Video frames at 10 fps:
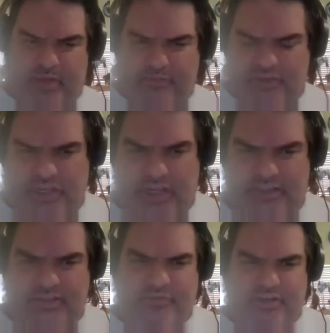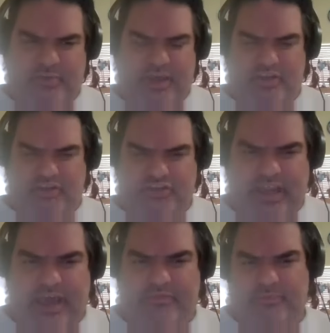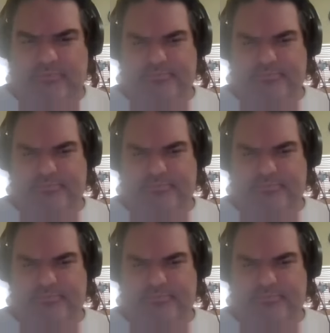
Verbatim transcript: have a solid defense behind your staff?